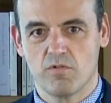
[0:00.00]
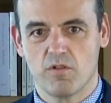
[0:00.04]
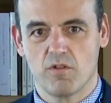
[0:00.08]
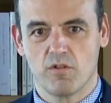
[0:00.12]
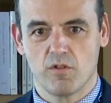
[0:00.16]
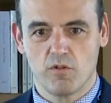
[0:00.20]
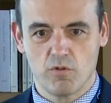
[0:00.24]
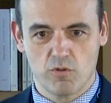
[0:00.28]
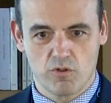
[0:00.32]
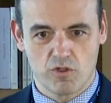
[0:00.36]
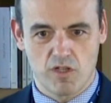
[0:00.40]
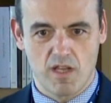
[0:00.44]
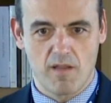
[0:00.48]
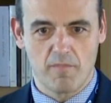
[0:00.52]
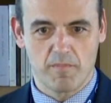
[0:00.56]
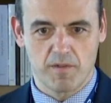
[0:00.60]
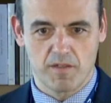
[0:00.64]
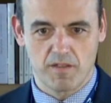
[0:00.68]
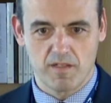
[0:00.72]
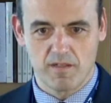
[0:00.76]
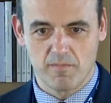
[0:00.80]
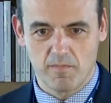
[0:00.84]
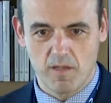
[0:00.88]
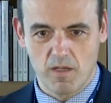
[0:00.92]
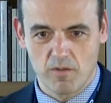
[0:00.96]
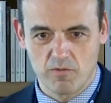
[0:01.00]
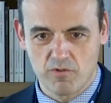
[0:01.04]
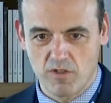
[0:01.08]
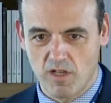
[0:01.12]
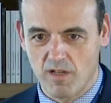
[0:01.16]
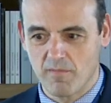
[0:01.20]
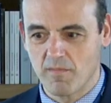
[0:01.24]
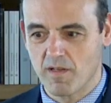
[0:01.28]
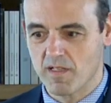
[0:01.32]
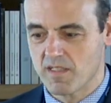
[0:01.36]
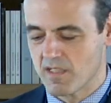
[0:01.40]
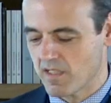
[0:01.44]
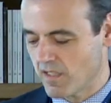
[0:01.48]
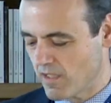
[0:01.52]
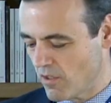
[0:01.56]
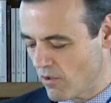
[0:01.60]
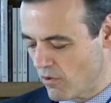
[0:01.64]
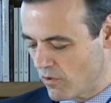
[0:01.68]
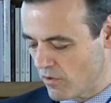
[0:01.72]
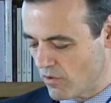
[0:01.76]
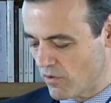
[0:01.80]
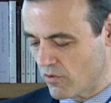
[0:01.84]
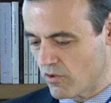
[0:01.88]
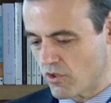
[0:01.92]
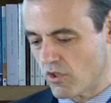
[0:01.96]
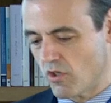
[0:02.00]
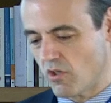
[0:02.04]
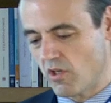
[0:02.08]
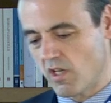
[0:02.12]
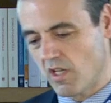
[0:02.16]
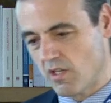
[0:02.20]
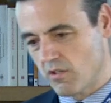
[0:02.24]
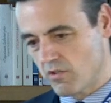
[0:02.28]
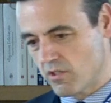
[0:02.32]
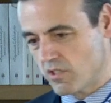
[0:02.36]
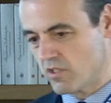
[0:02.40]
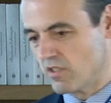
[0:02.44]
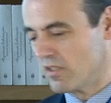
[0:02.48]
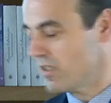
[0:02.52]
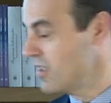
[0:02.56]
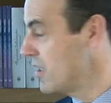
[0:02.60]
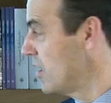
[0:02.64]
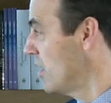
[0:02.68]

do something about cybersecurity. So let's